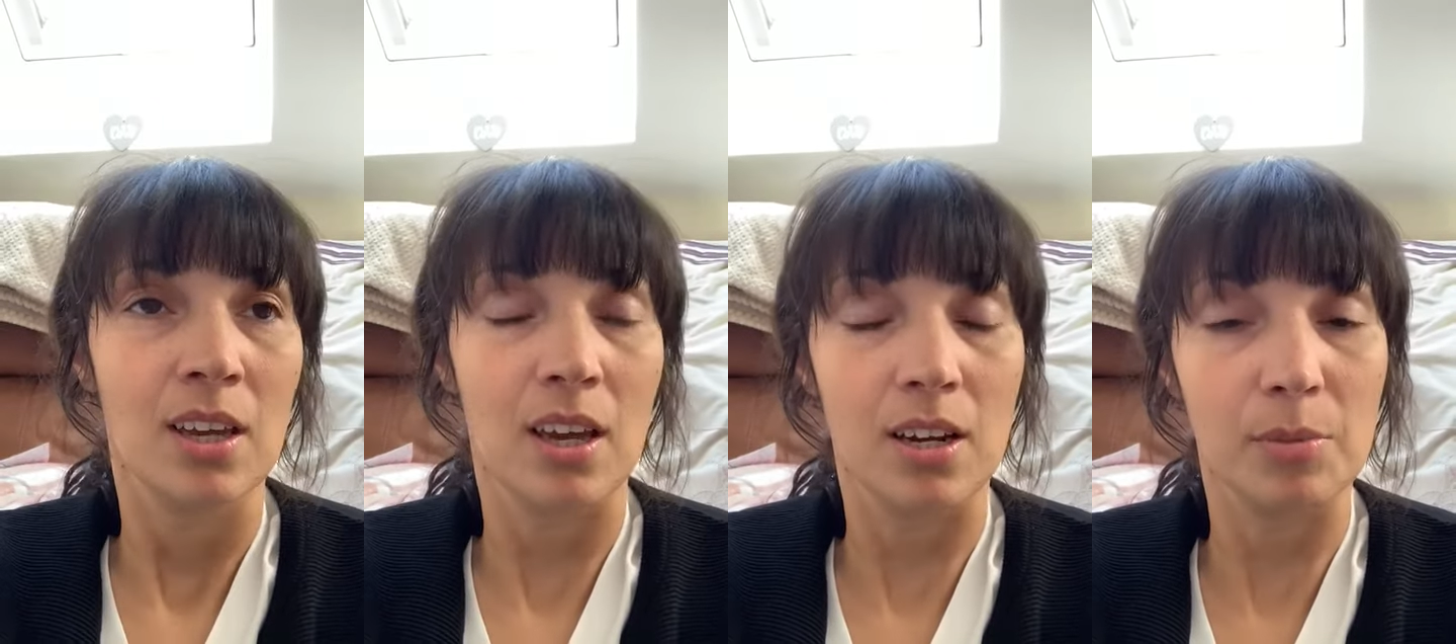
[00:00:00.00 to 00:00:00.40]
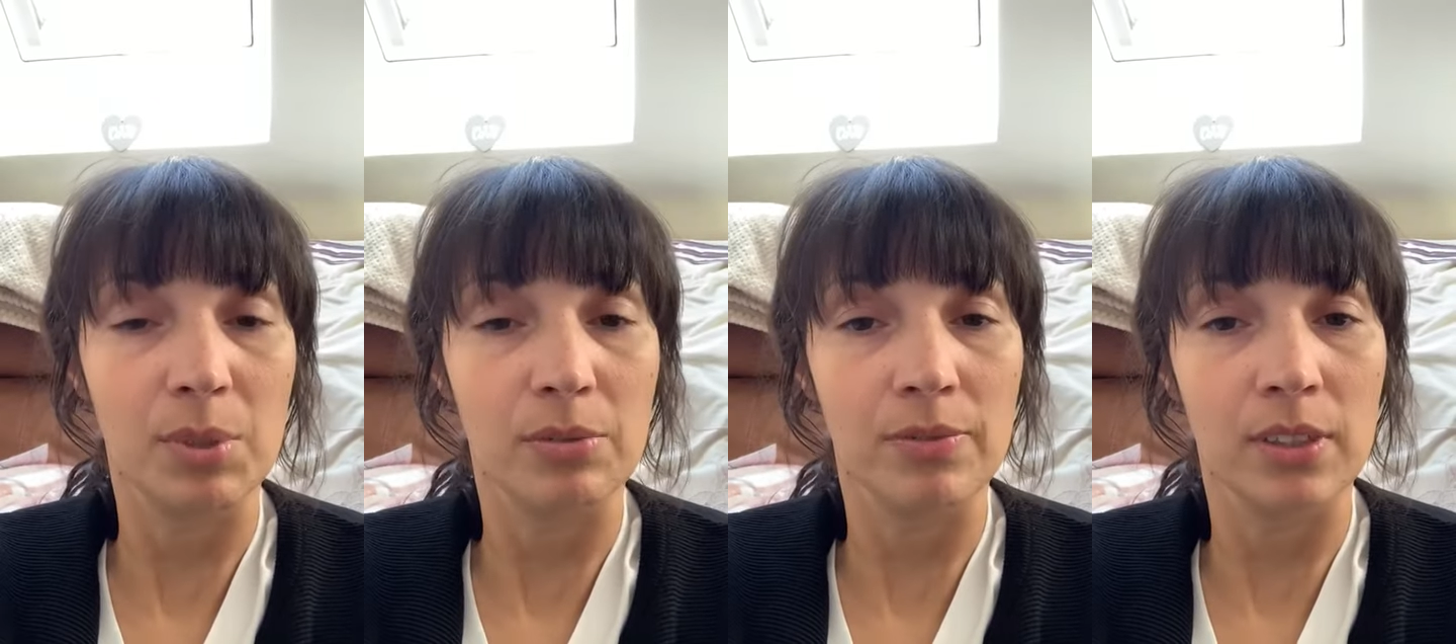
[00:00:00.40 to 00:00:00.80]
and I've
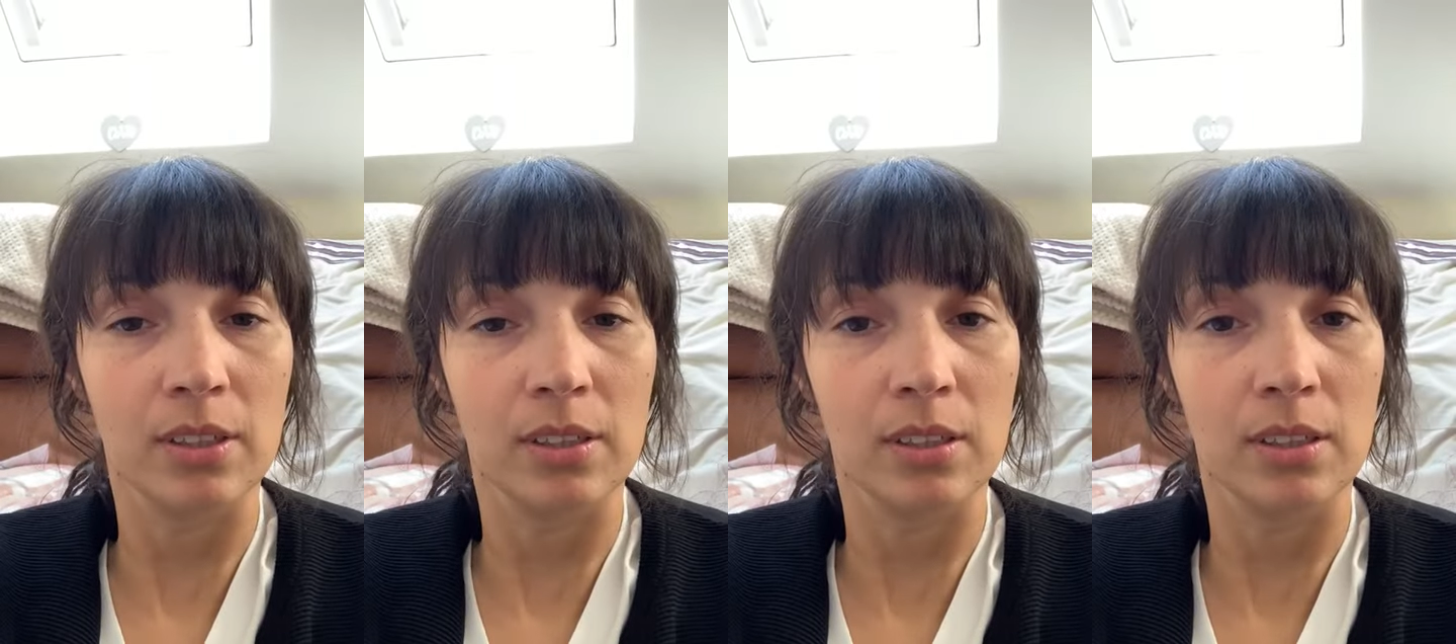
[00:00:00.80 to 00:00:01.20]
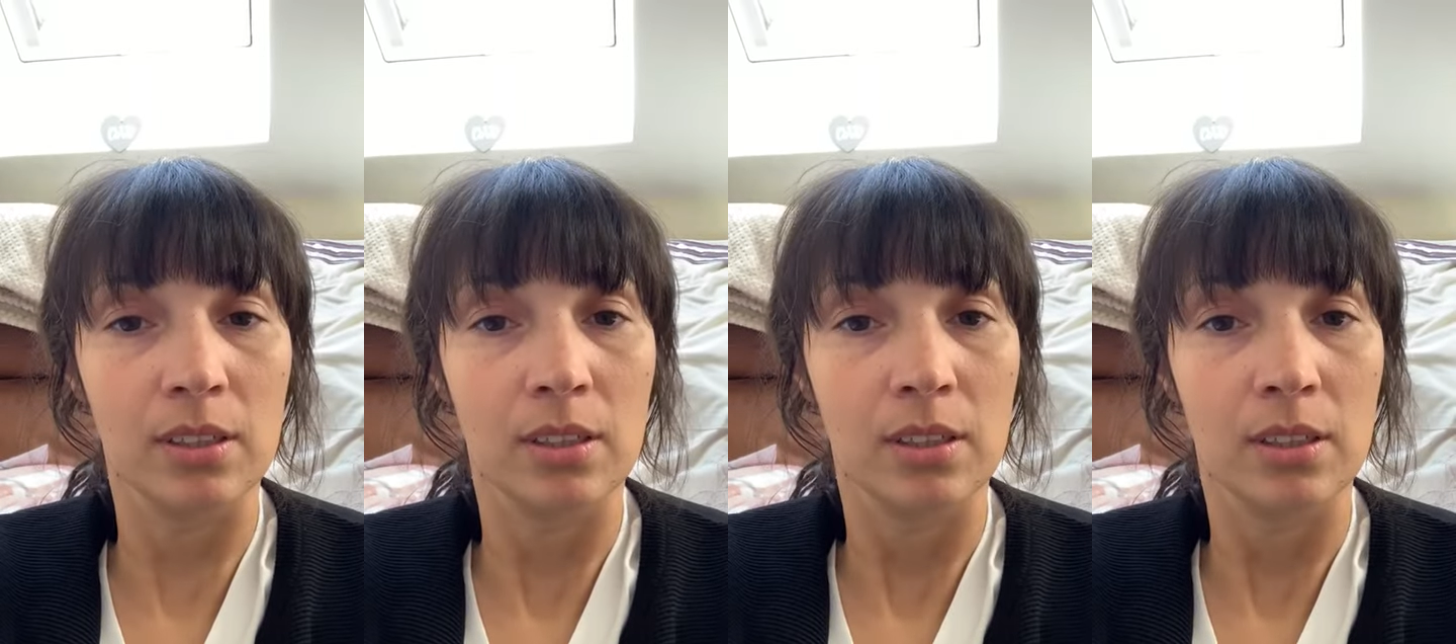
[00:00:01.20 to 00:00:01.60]
been feeling
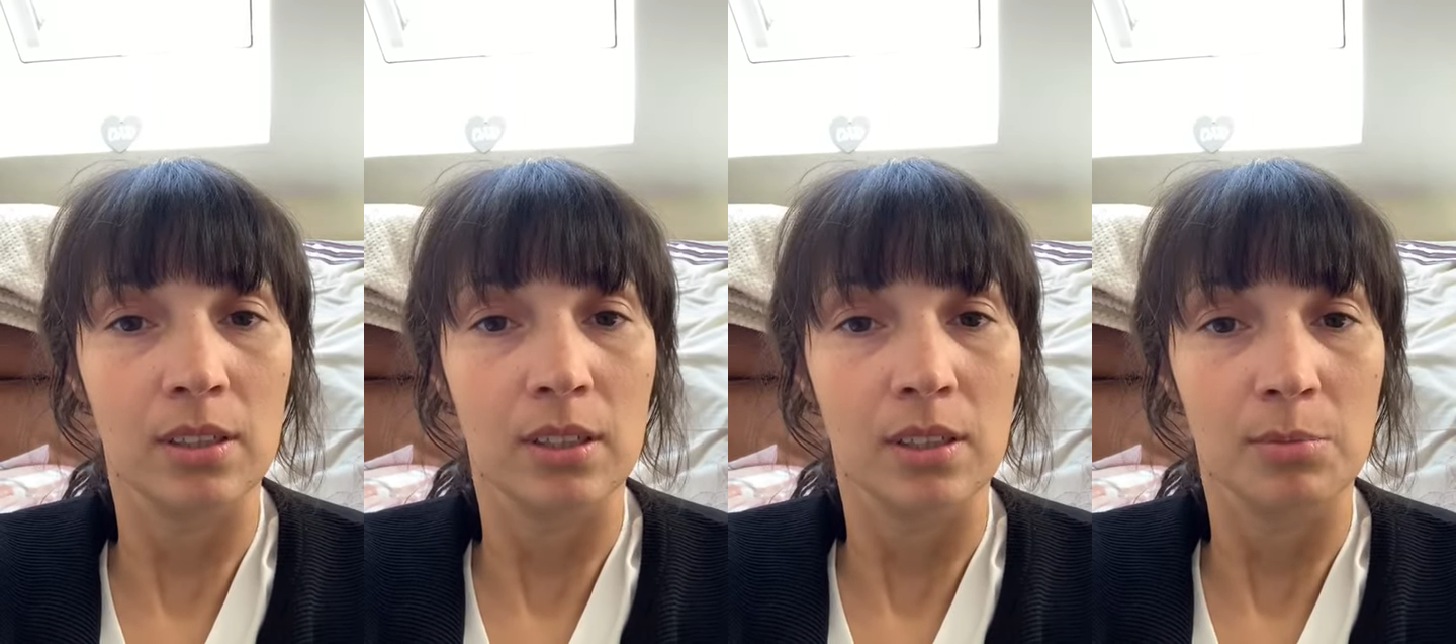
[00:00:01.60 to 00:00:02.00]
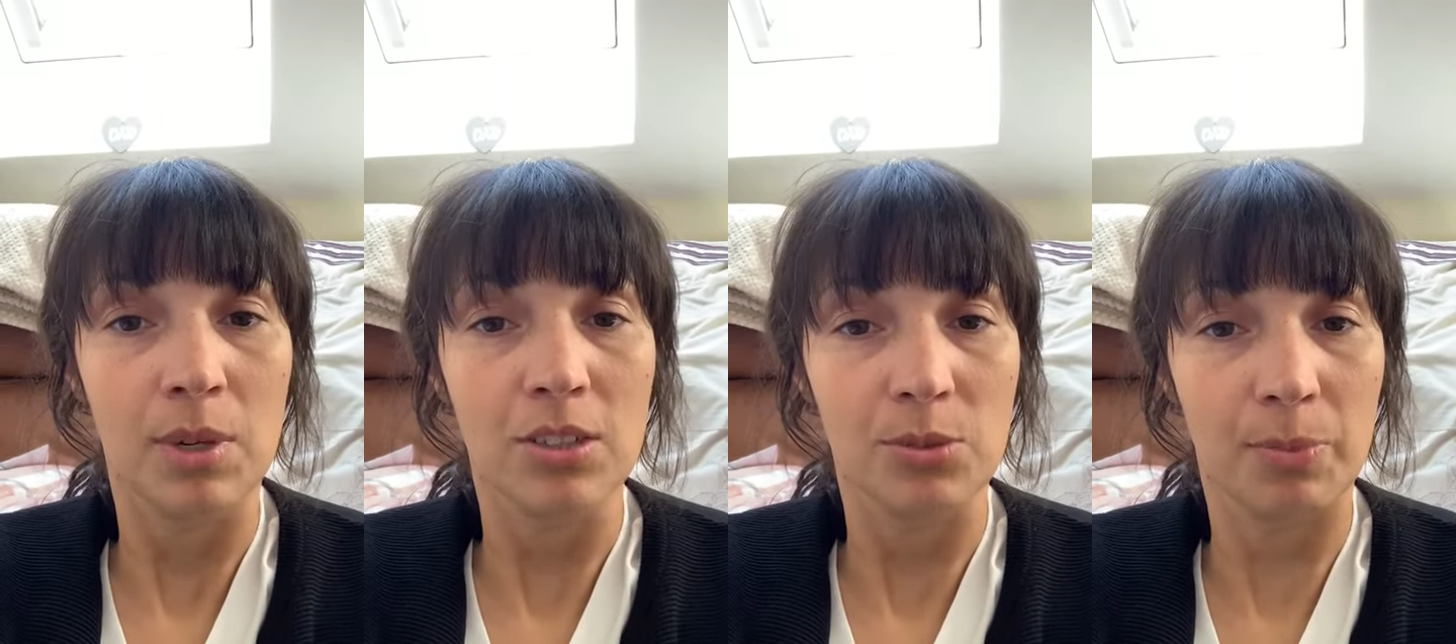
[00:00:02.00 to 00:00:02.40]

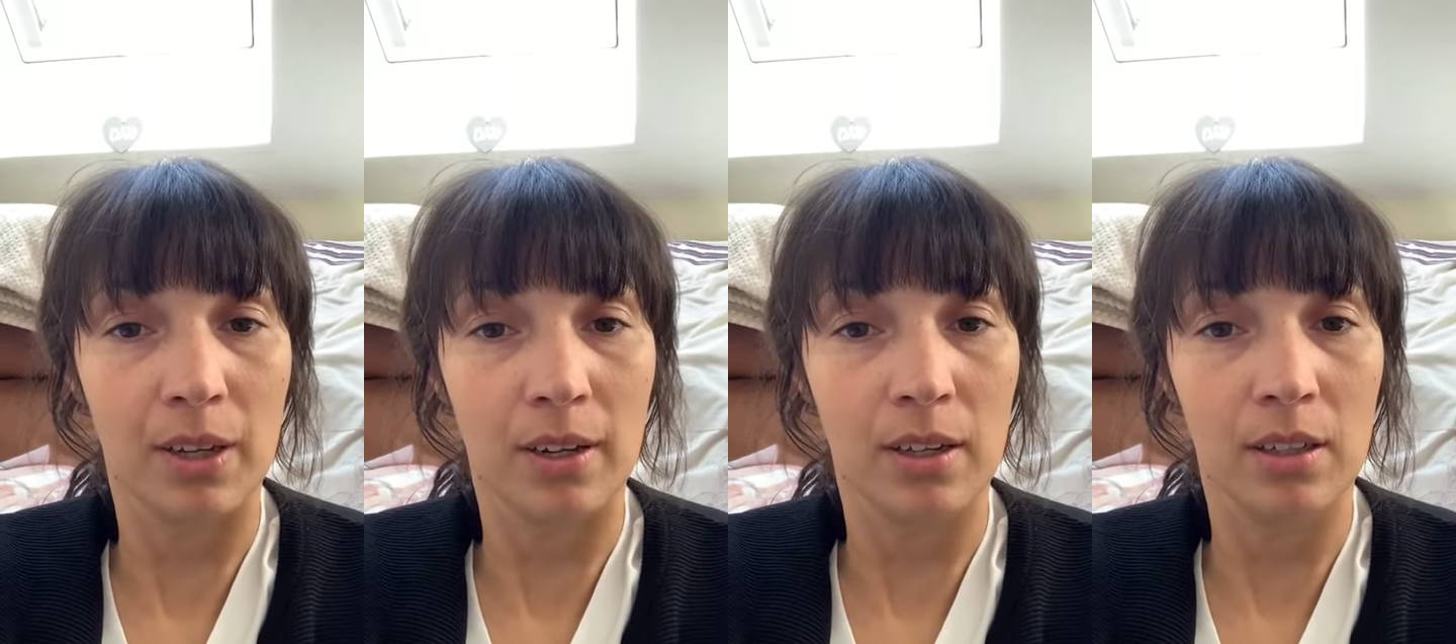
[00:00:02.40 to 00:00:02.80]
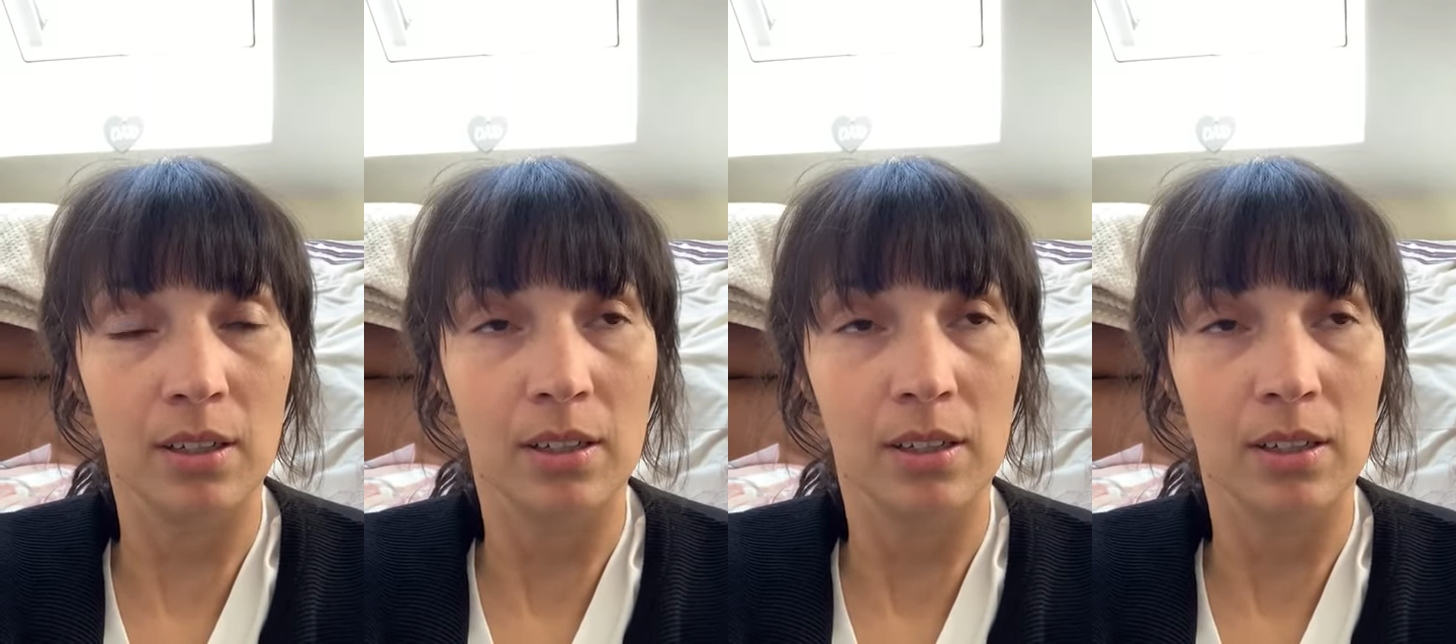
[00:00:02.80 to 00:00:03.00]
much better.